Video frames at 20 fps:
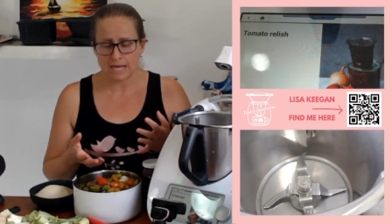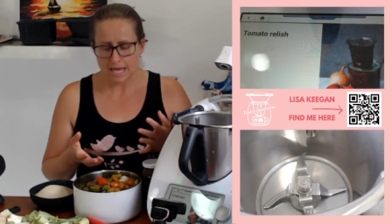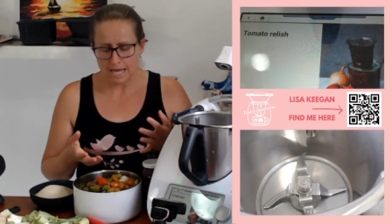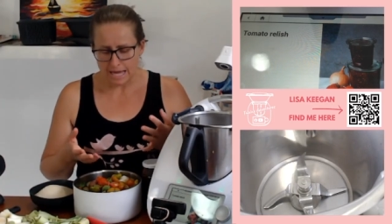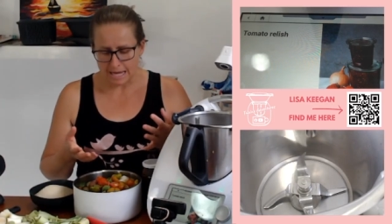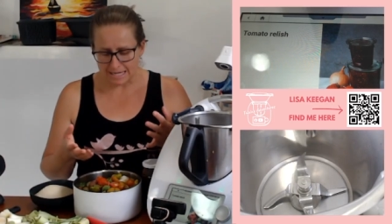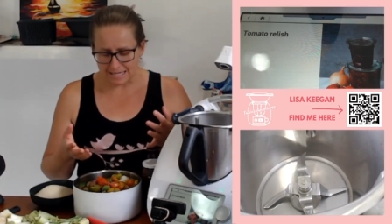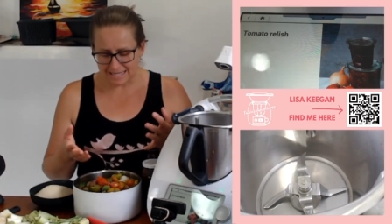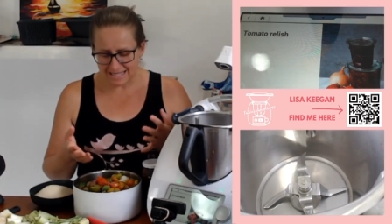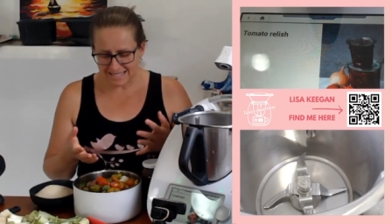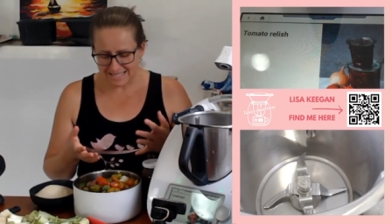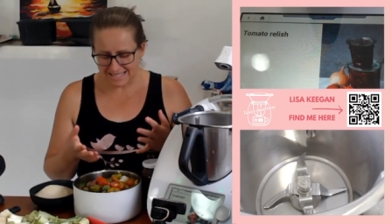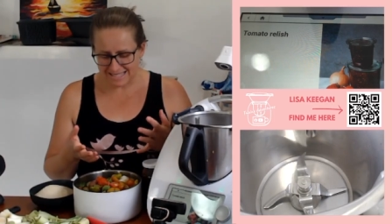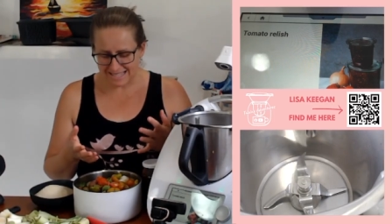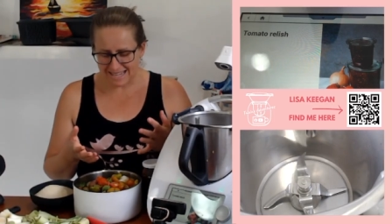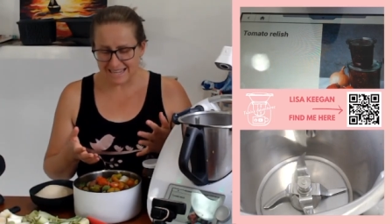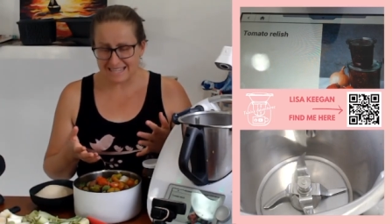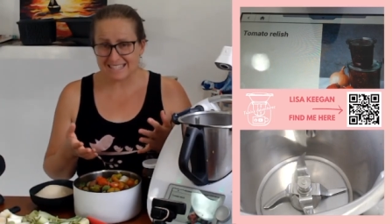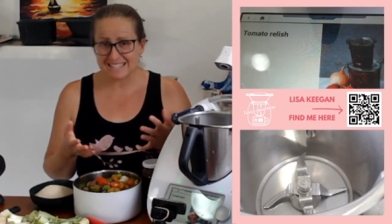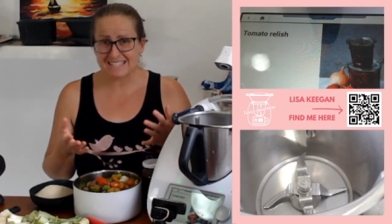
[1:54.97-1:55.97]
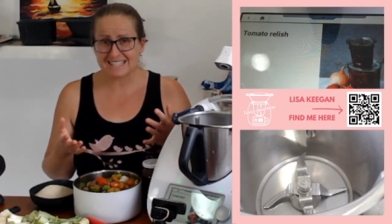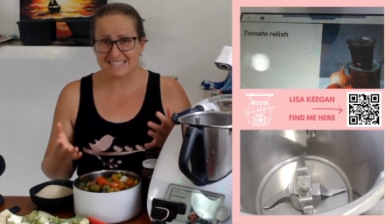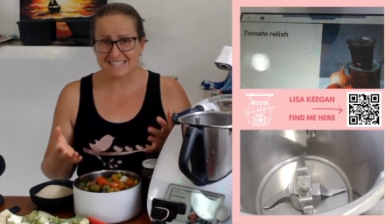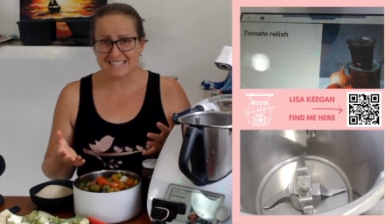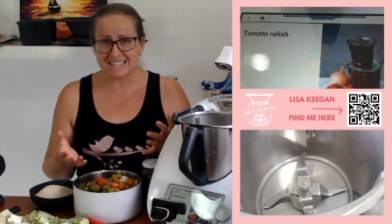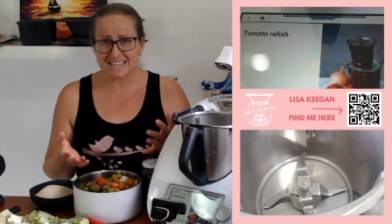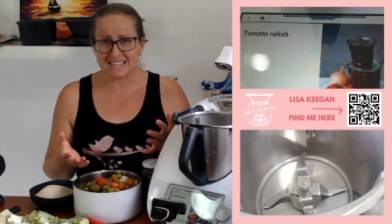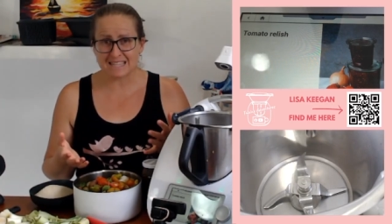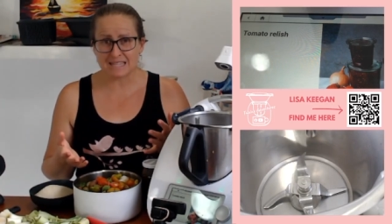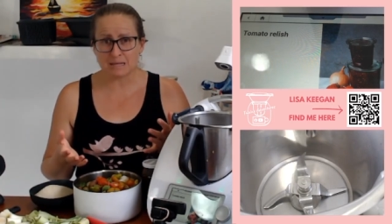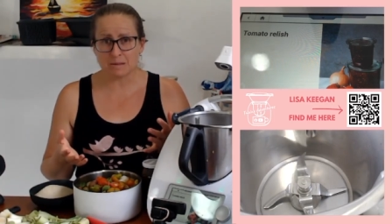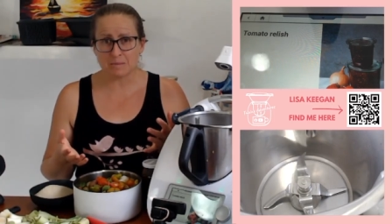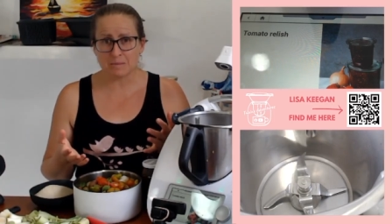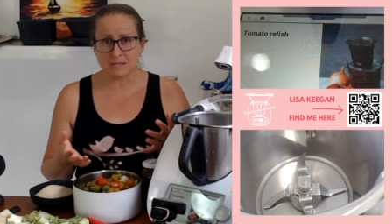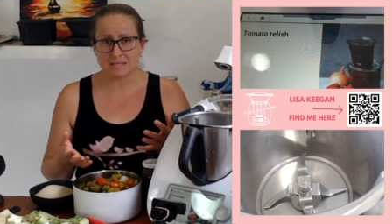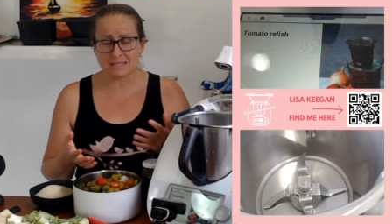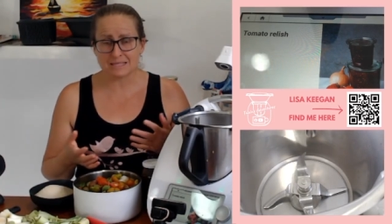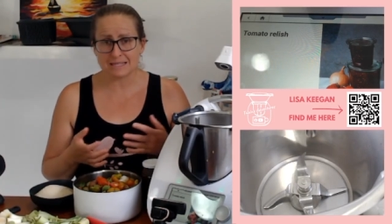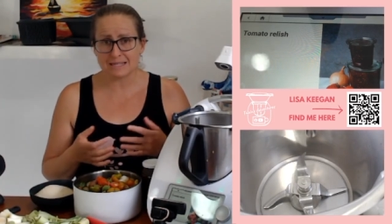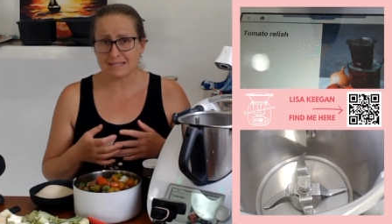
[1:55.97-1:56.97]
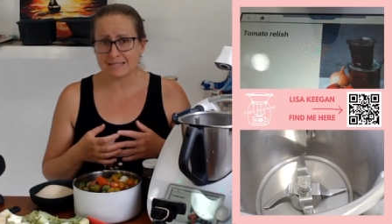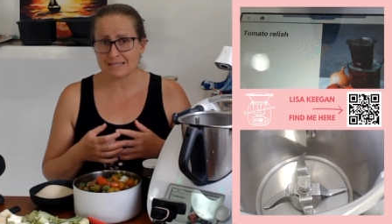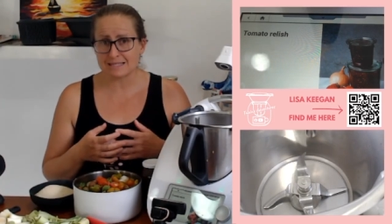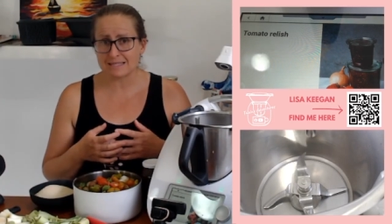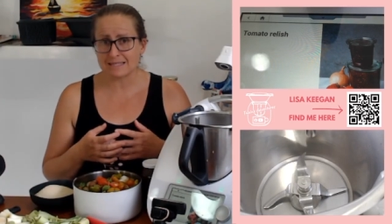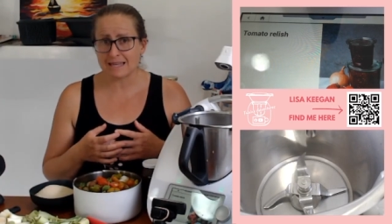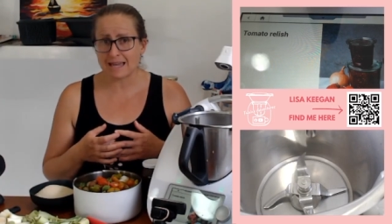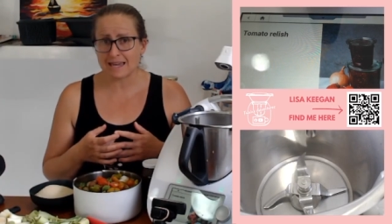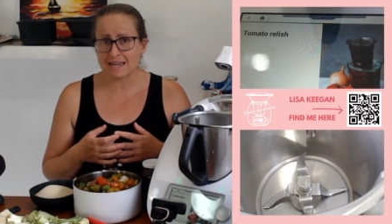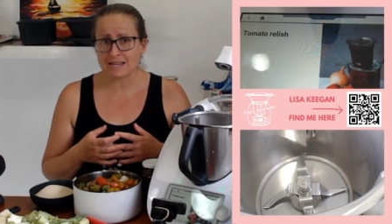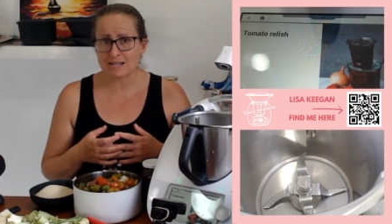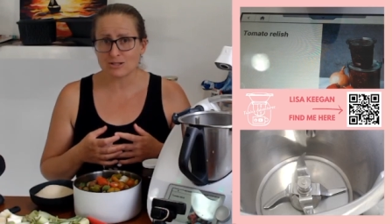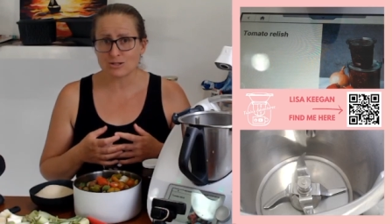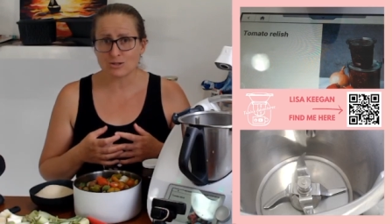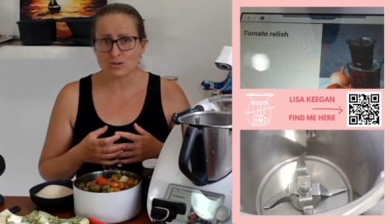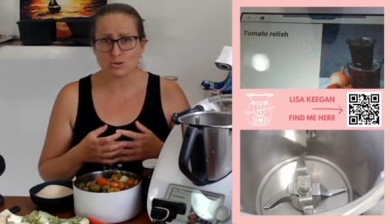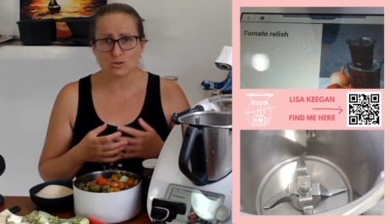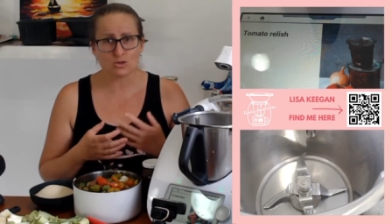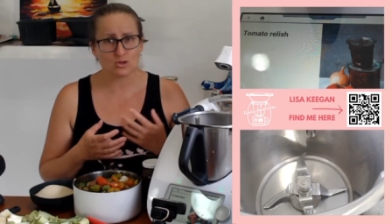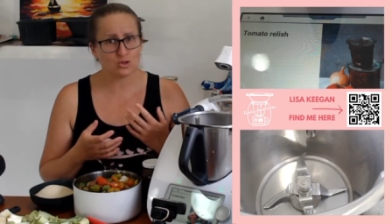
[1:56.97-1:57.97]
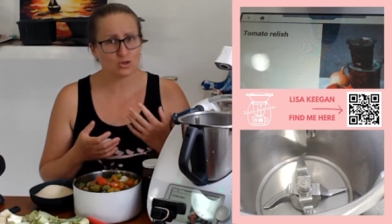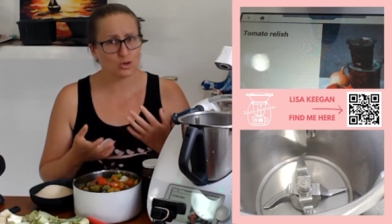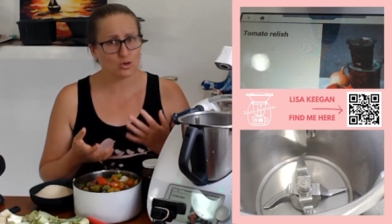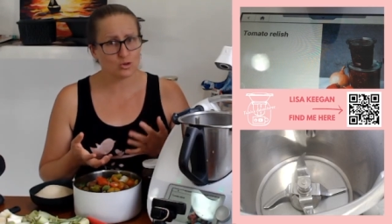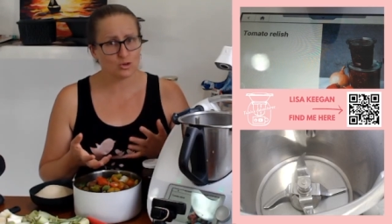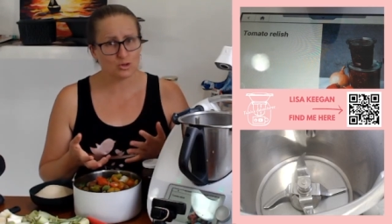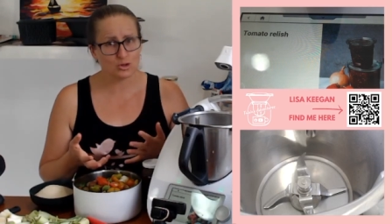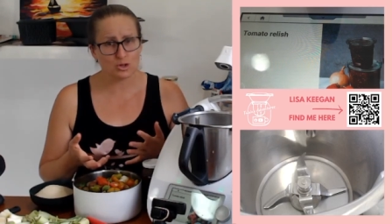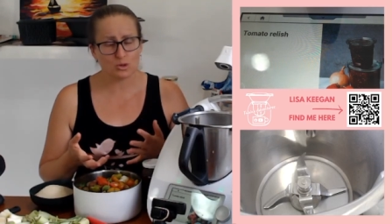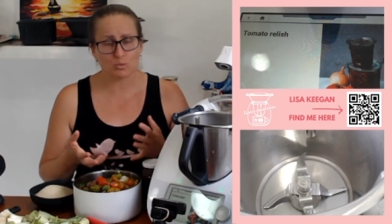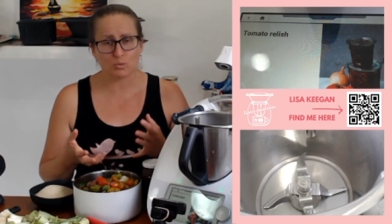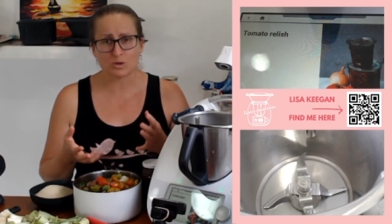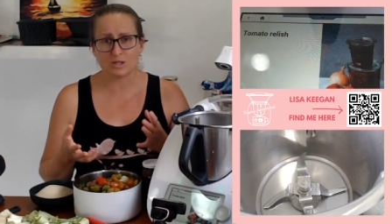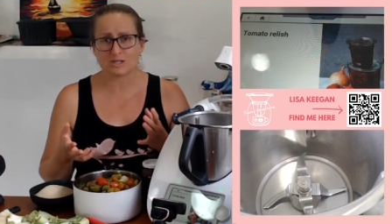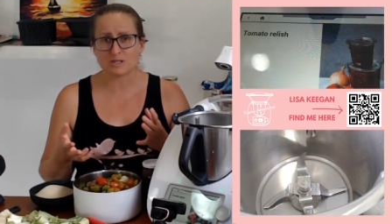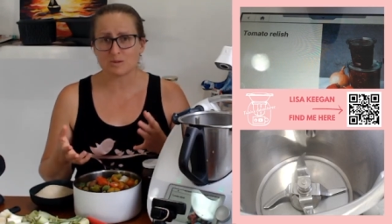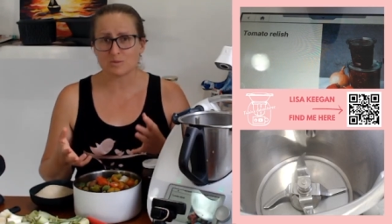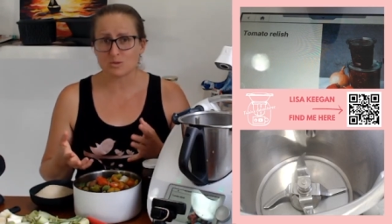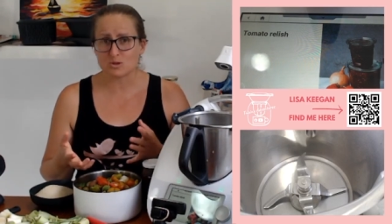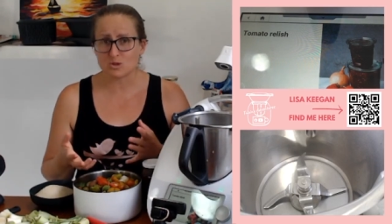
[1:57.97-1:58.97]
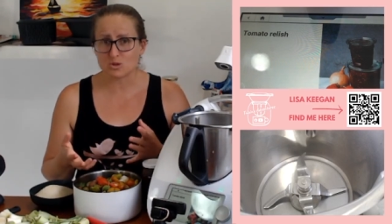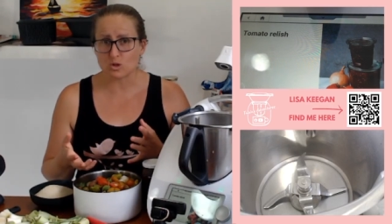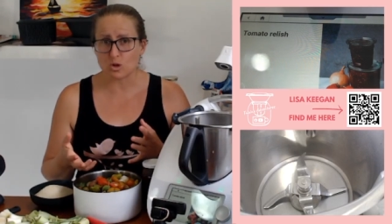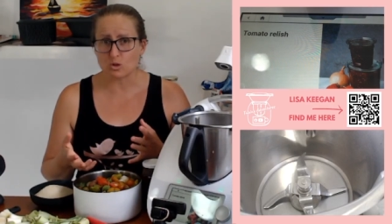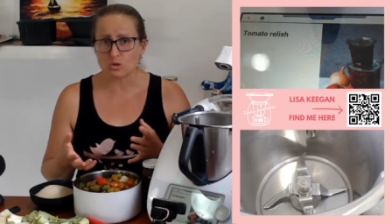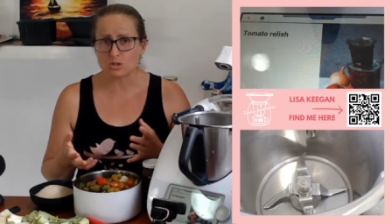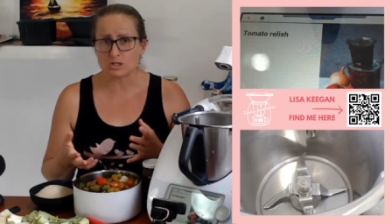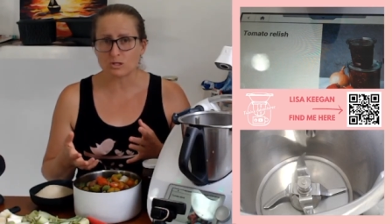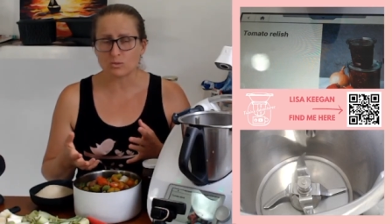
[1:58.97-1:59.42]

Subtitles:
It does say to skin them. It does say to soak them with some salt.